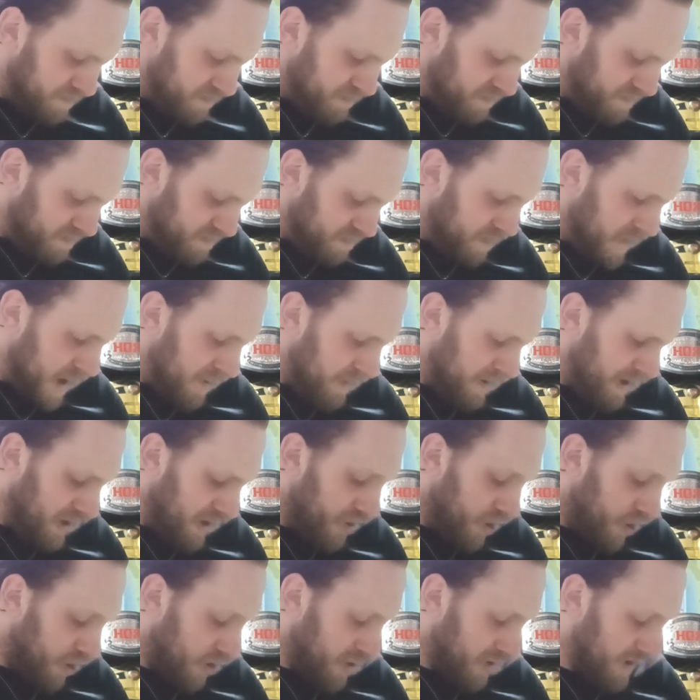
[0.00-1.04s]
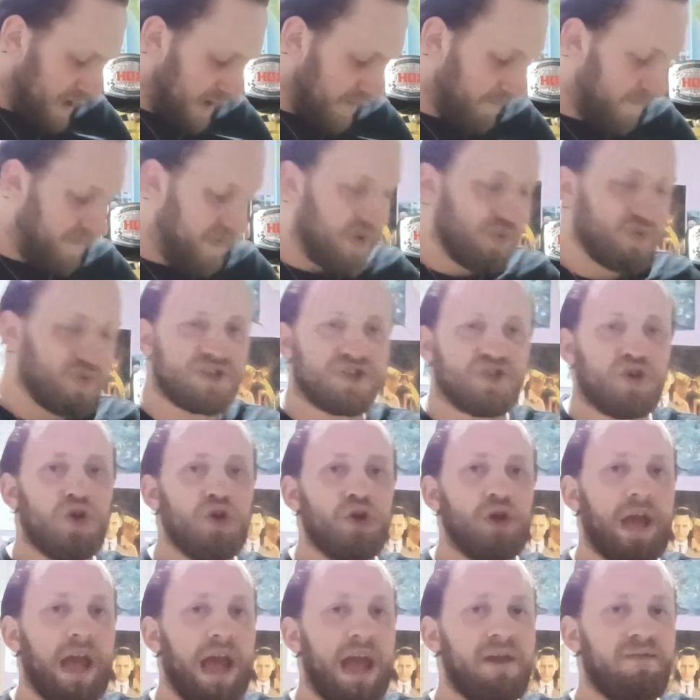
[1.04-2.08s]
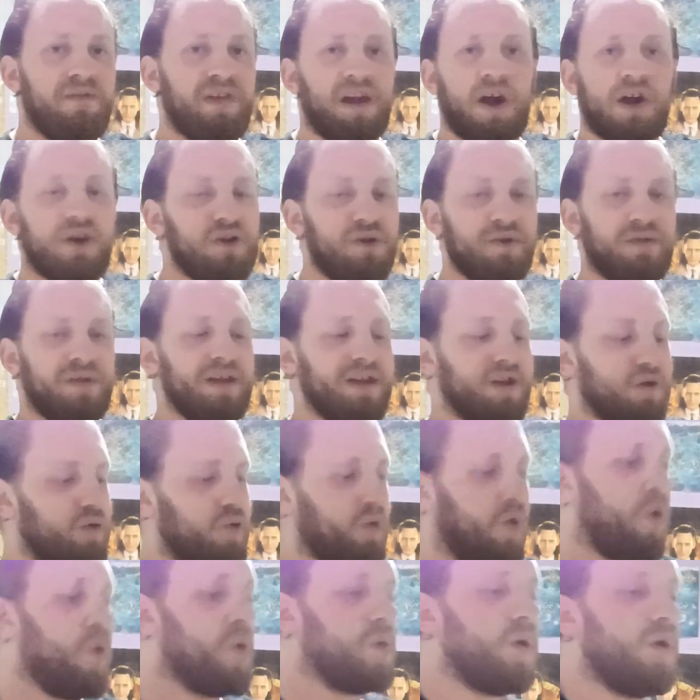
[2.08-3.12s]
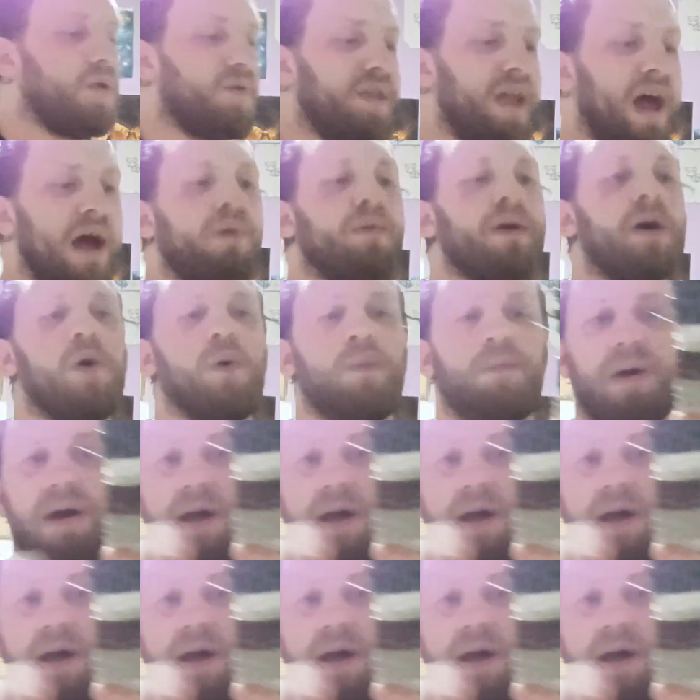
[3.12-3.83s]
Maybe not. It feels too heavy. I don't think it'll hook on that well, but